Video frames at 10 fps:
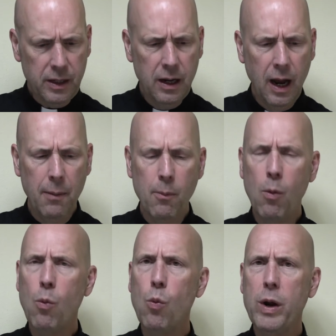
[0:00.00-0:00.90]

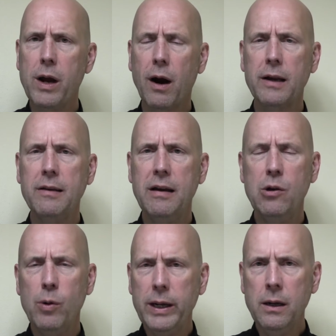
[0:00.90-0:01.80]
Um, we are
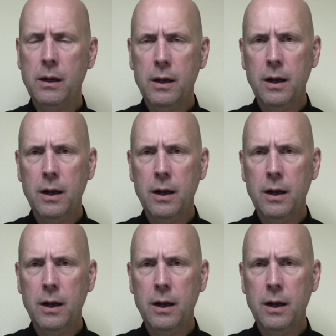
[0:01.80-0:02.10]
continuing